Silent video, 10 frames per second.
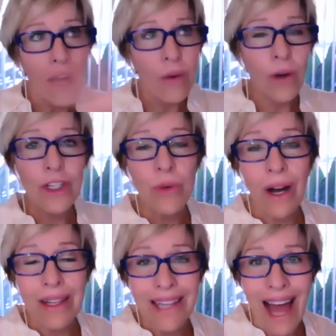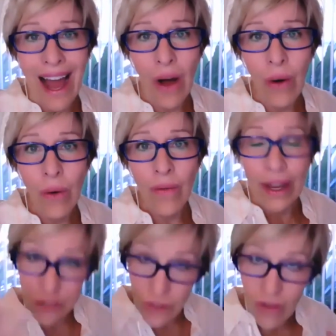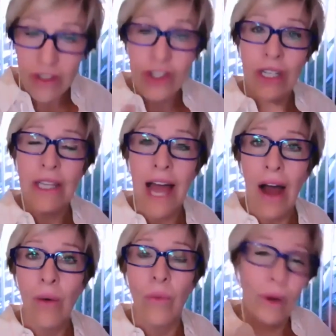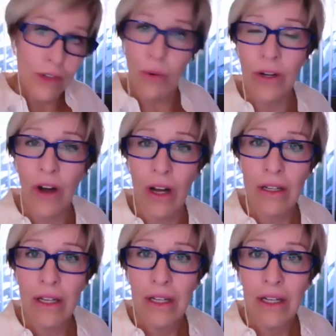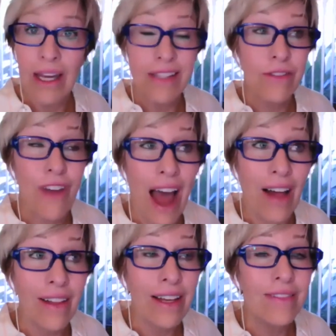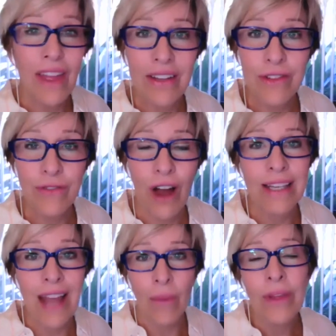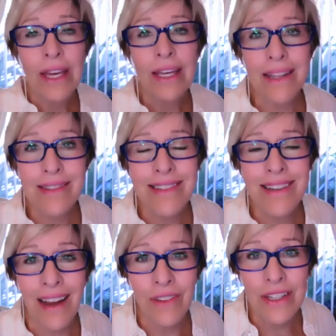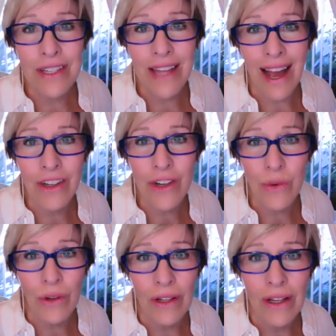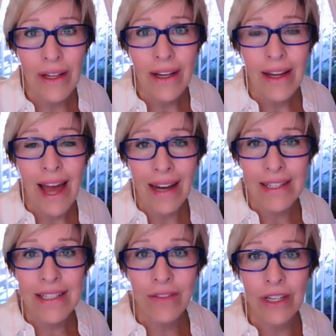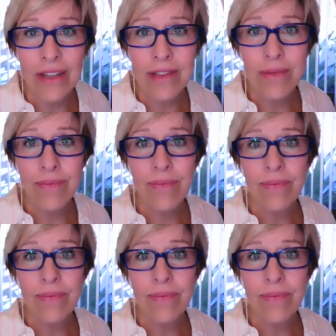going to acknowledge and allow what's going on. It's valid and it's fine. Now, let's dive into the actual activities.